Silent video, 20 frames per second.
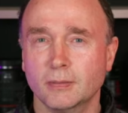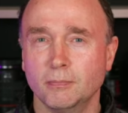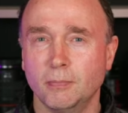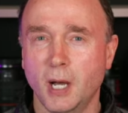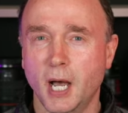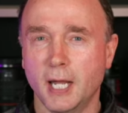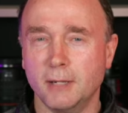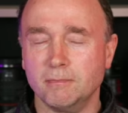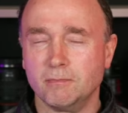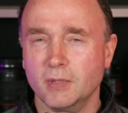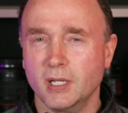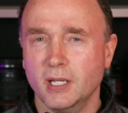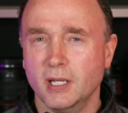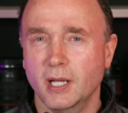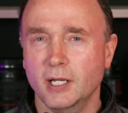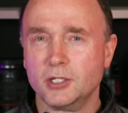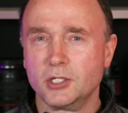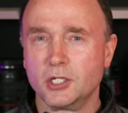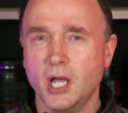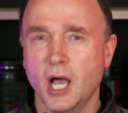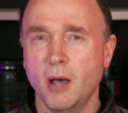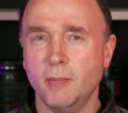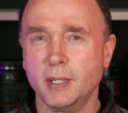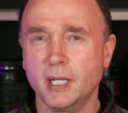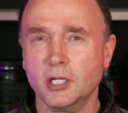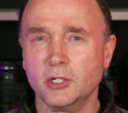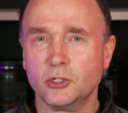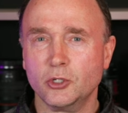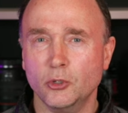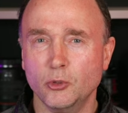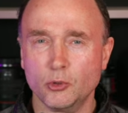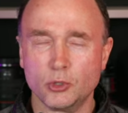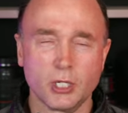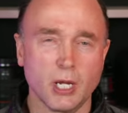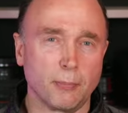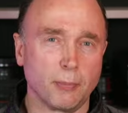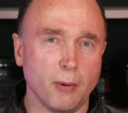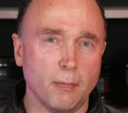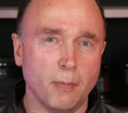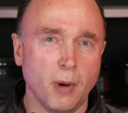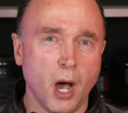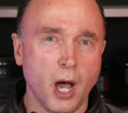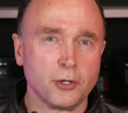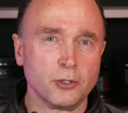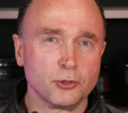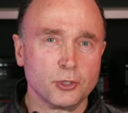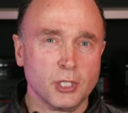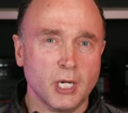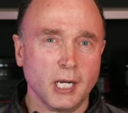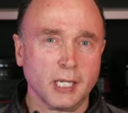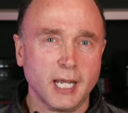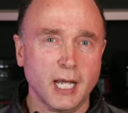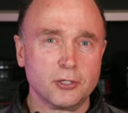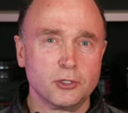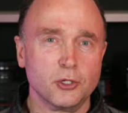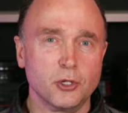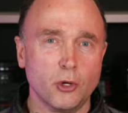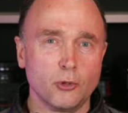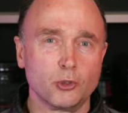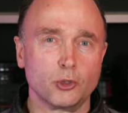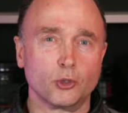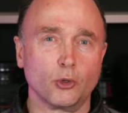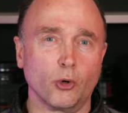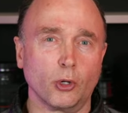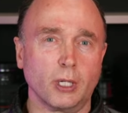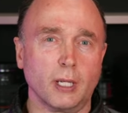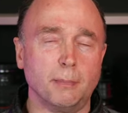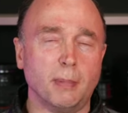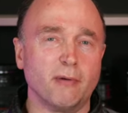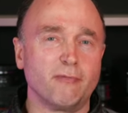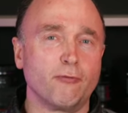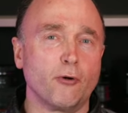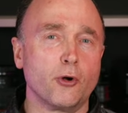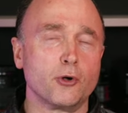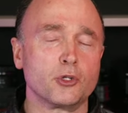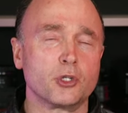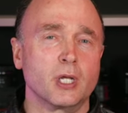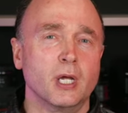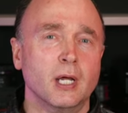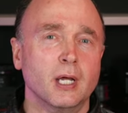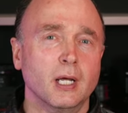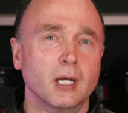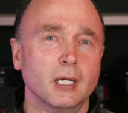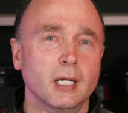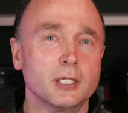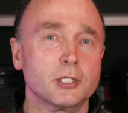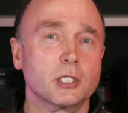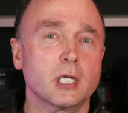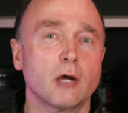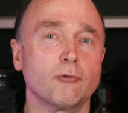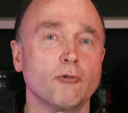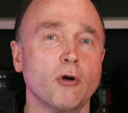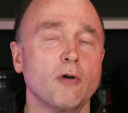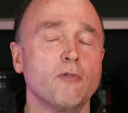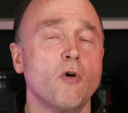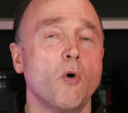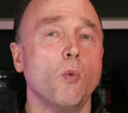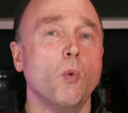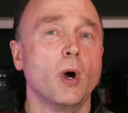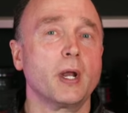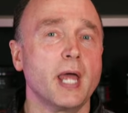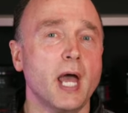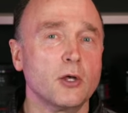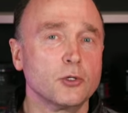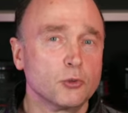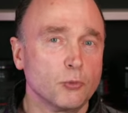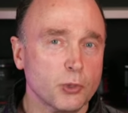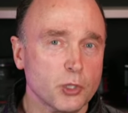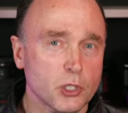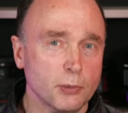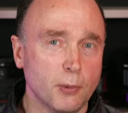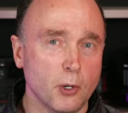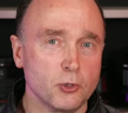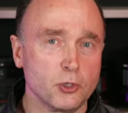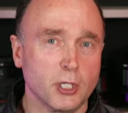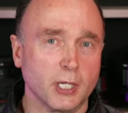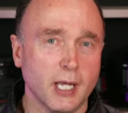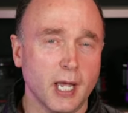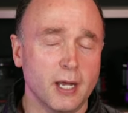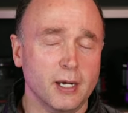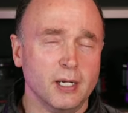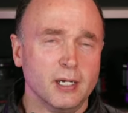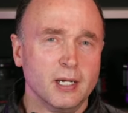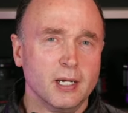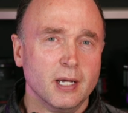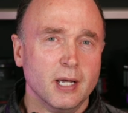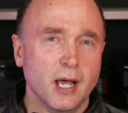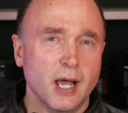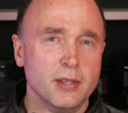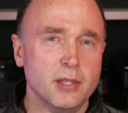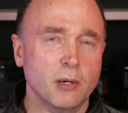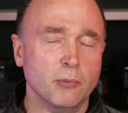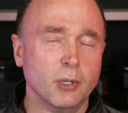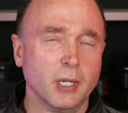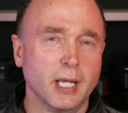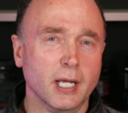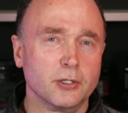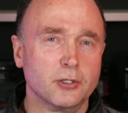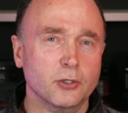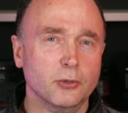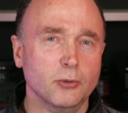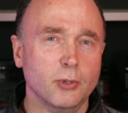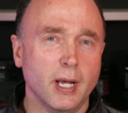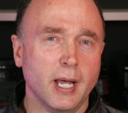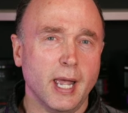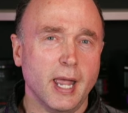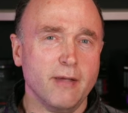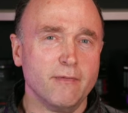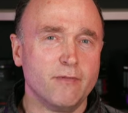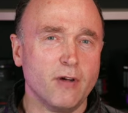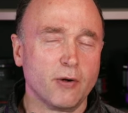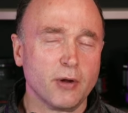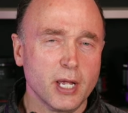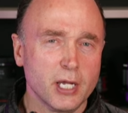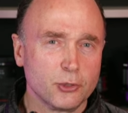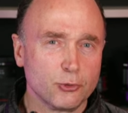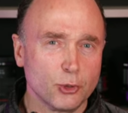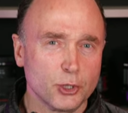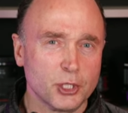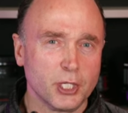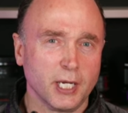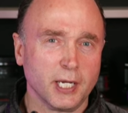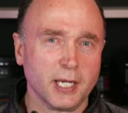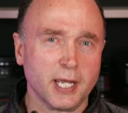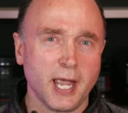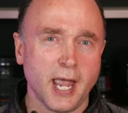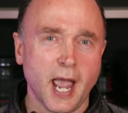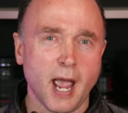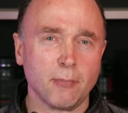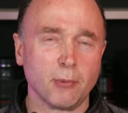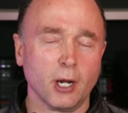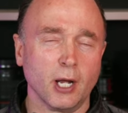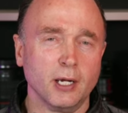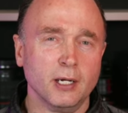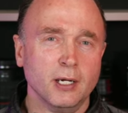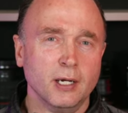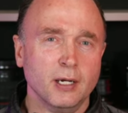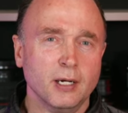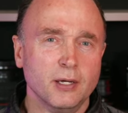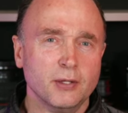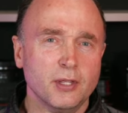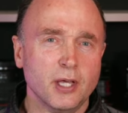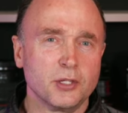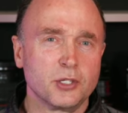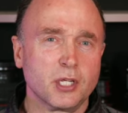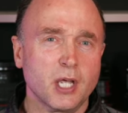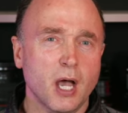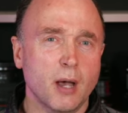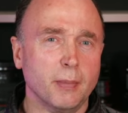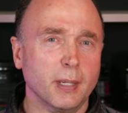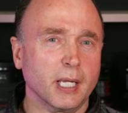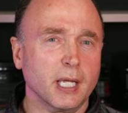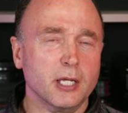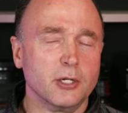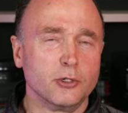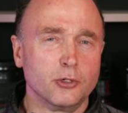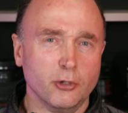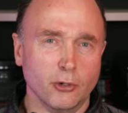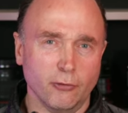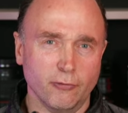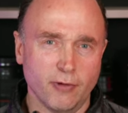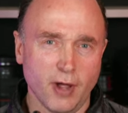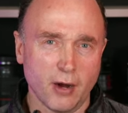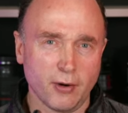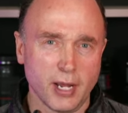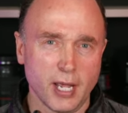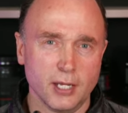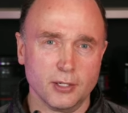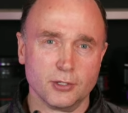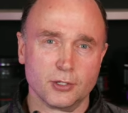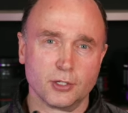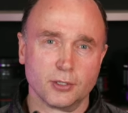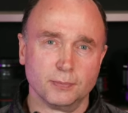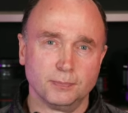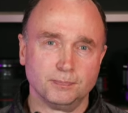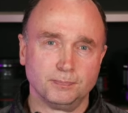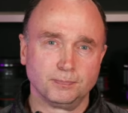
But it's coming in two separate models, and I'll get to those shortly. But first, let's cover off what else we're supposed to get, and then we'll get to a very interesting camera that's coming in two variants.